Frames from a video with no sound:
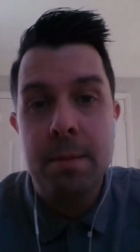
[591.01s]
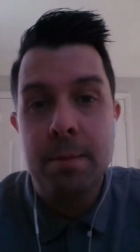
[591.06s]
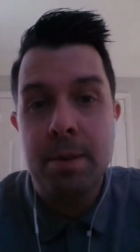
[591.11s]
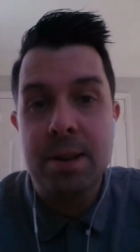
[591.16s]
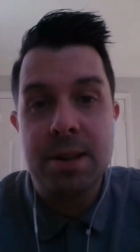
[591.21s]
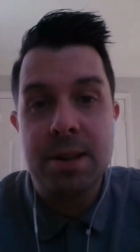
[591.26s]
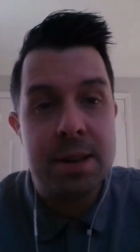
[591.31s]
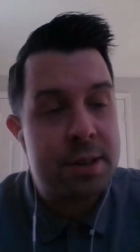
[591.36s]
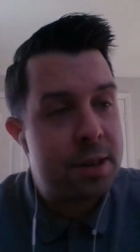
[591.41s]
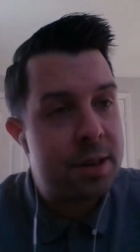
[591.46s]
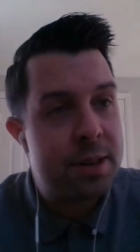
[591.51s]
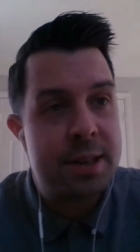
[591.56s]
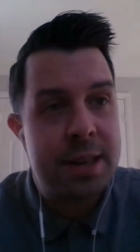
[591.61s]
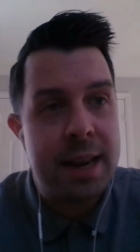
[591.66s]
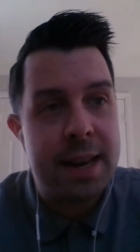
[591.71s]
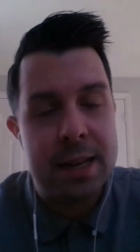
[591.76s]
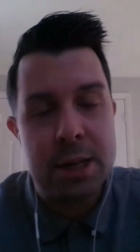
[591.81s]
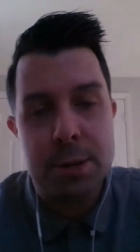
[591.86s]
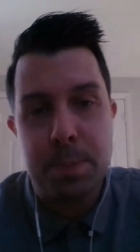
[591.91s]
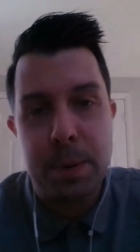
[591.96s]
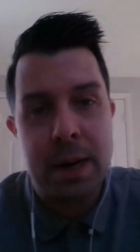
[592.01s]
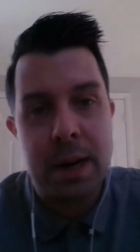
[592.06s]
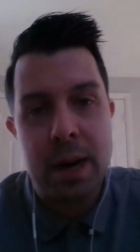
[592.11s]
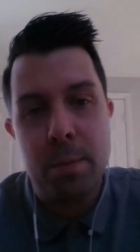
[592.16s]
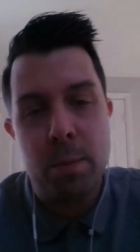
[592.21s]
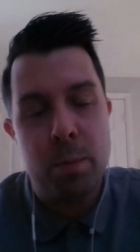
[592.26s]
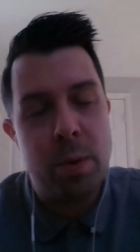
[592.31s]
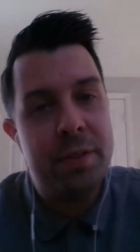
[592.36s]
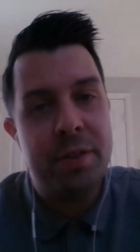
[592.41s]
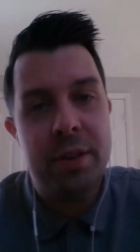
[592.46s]
Because as I said, it's
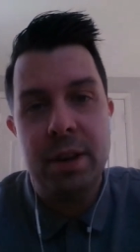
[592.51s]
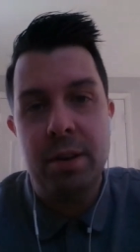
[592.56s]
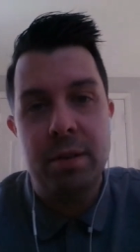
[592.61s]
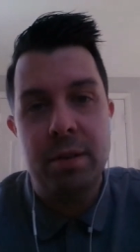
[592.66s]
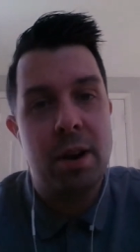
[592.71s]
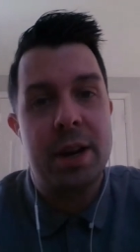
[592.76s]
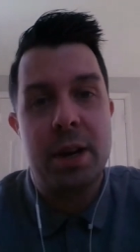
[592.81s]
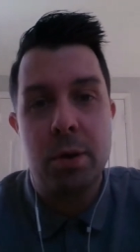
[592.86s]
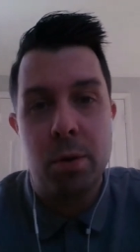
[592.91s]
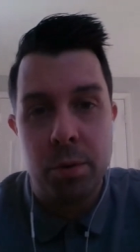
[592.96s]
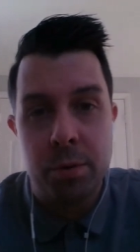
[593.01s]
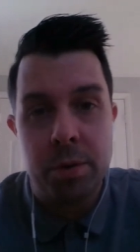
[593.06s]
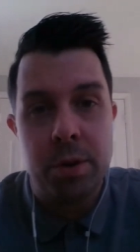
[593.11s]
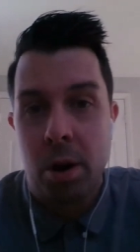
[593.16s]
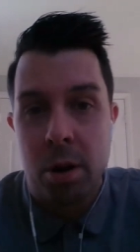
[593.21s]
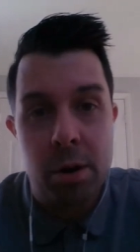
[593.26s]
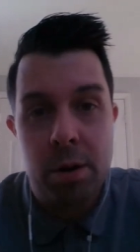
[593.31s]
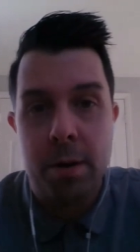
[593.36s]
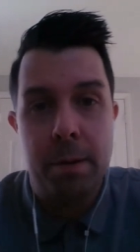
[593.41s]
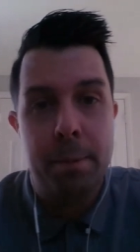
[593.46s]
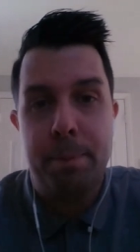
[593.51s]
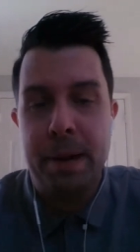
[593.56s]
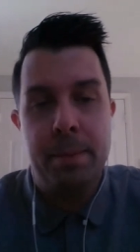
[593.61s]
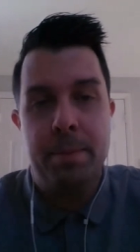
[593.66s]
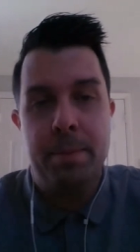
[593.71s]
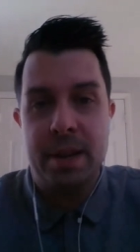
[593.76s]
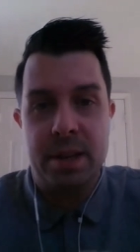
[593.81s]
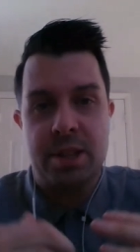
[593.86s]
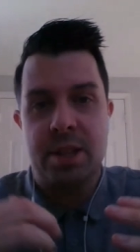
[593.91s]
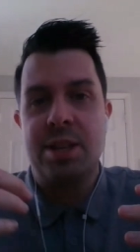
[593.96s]
become, whether you like it or not, and
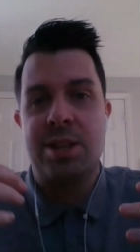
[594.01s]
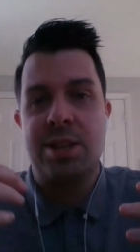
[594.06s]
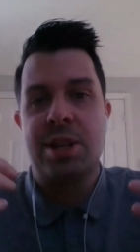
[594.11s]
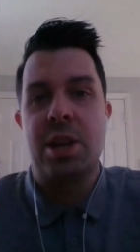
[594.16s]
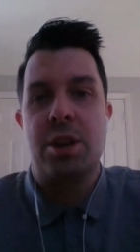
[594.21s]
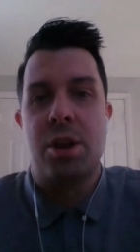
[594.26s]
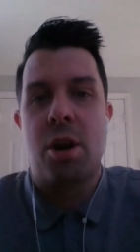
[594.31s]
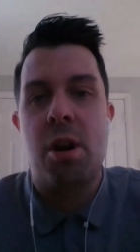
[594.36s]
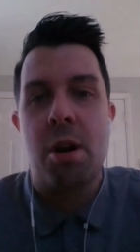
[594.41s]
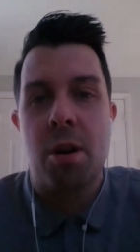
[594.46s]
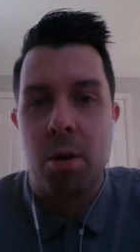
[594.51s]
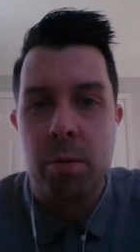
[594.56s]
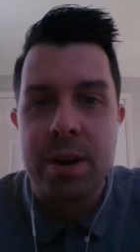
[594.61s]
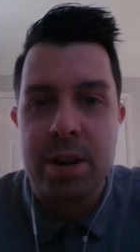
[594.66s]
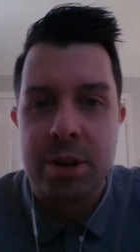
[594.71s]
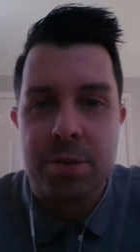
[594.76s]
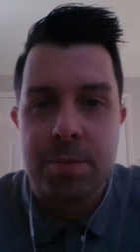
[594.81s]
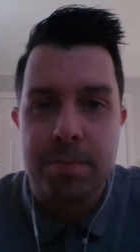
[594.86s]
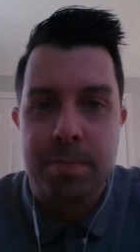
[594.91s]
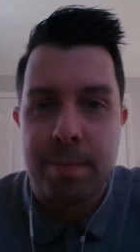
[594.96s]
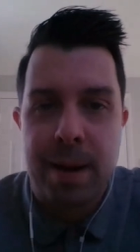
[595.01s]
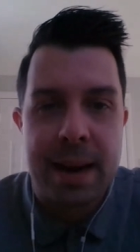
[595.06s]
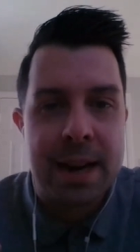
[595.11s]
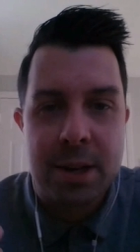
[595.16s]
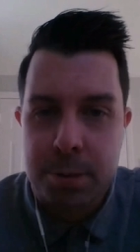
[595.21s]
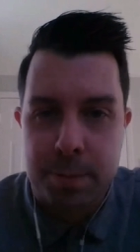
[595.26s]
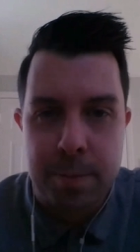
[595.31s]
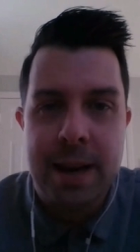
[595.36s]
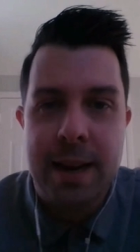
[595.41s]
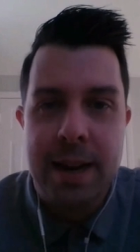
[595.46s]
people, it's this denial which
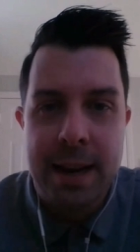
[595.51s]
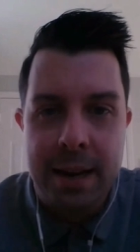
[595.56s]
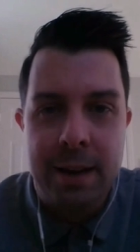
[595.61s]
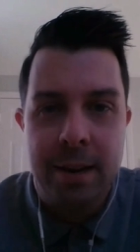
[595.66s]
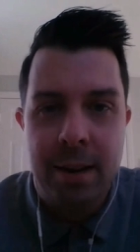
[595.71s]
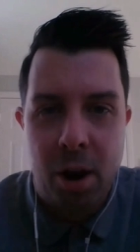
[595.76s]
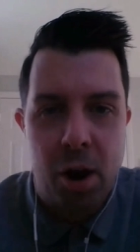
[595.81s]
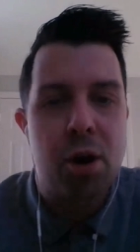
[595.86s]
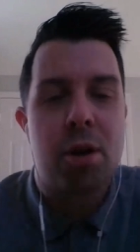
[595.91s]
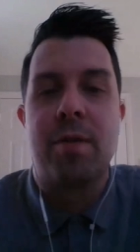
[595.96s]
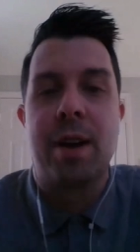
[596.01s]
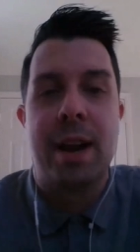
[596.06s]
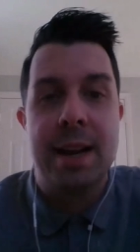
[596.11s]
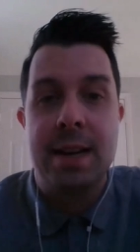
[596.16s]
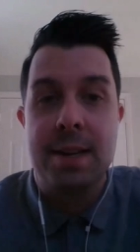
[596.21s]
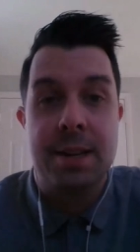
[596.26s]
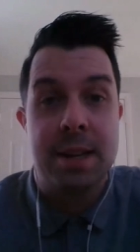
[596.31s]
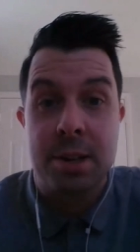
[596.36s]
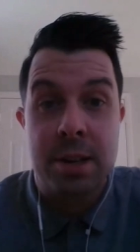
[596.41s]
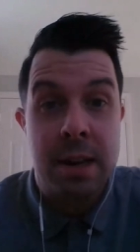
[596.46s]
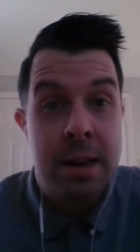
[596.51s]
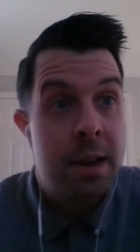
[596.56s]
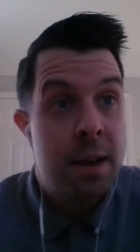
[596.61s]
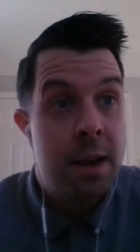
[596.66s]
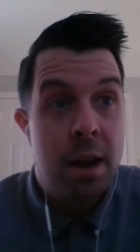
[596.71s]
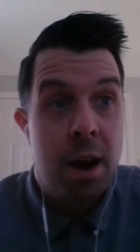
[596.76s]
makes me irate, is